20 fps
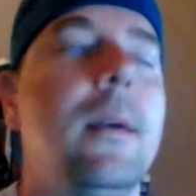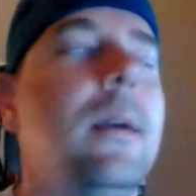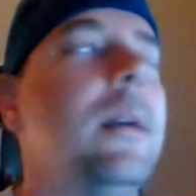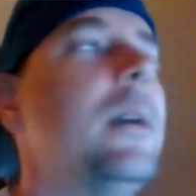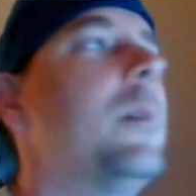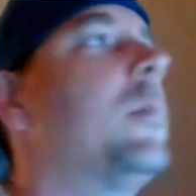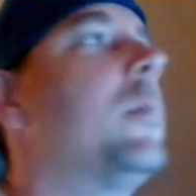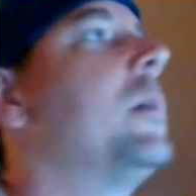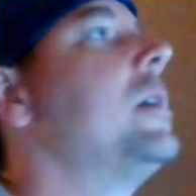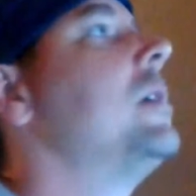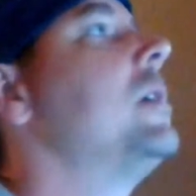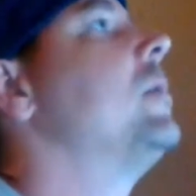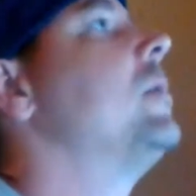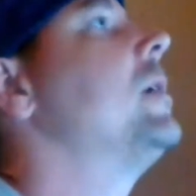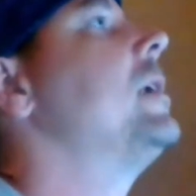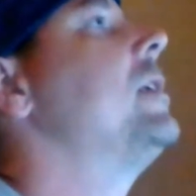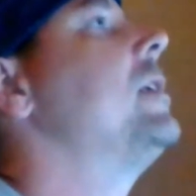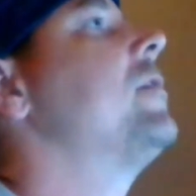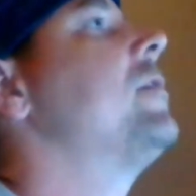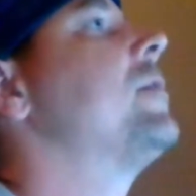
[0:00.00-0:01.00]
and what you
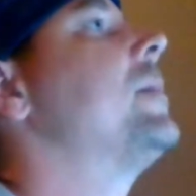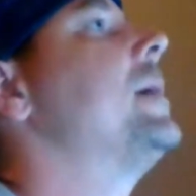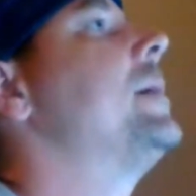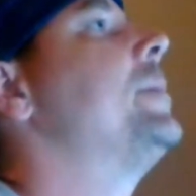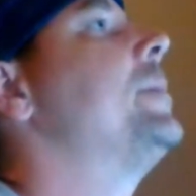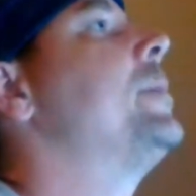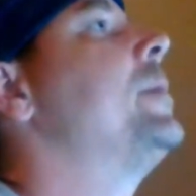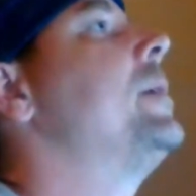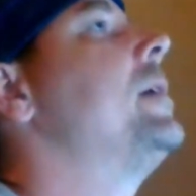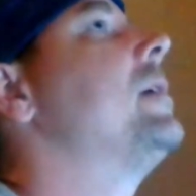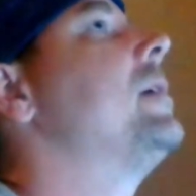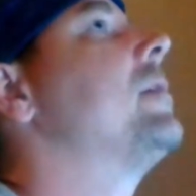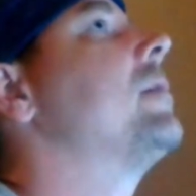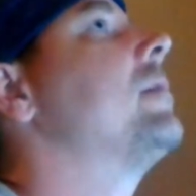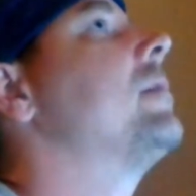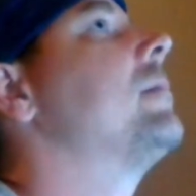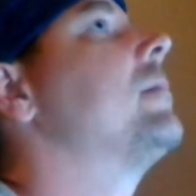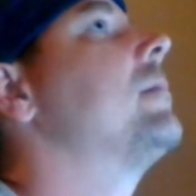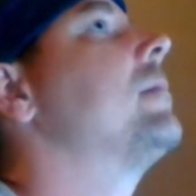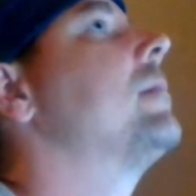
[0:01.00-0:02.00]
want to do from that point is
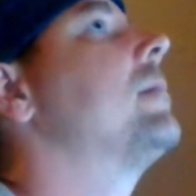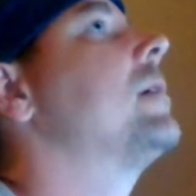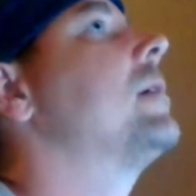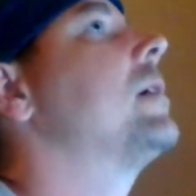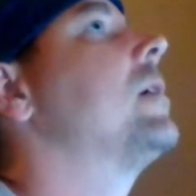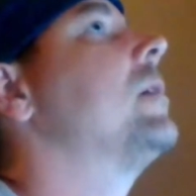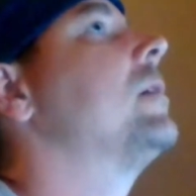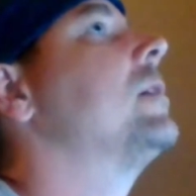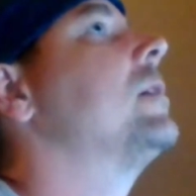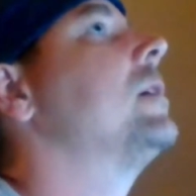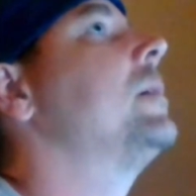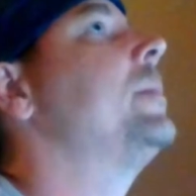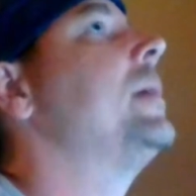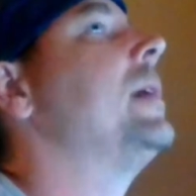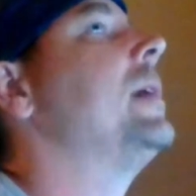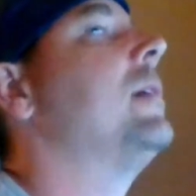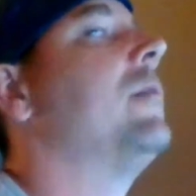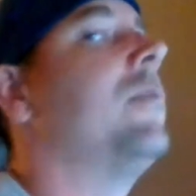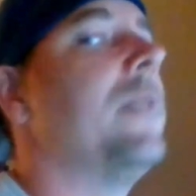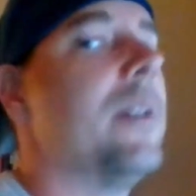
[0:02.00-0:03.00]
go a little
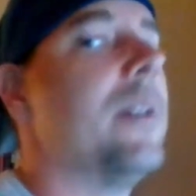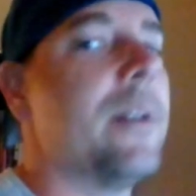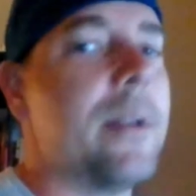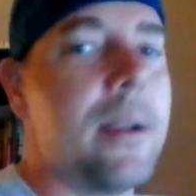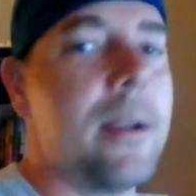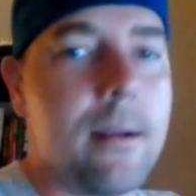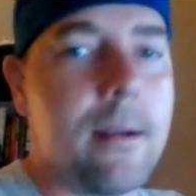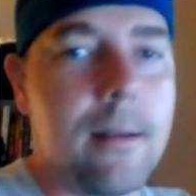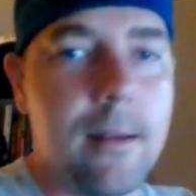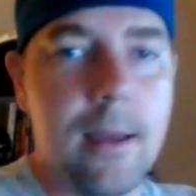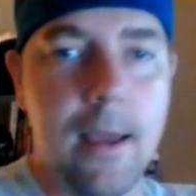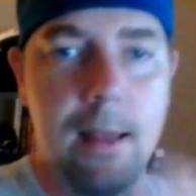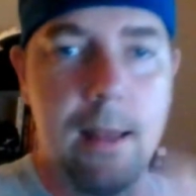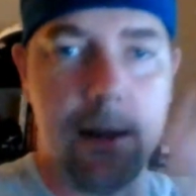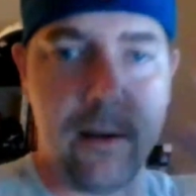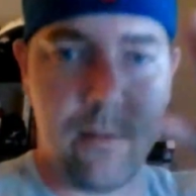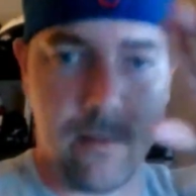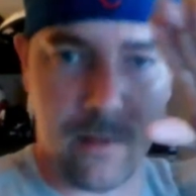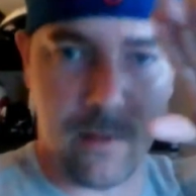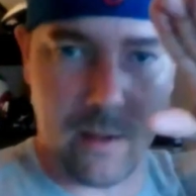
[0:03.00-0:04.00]
bit inferior,
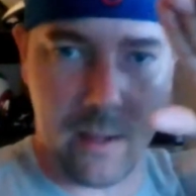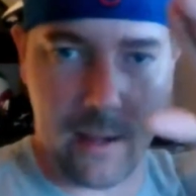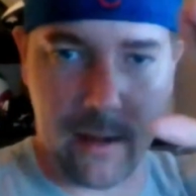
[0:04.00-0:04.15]
and you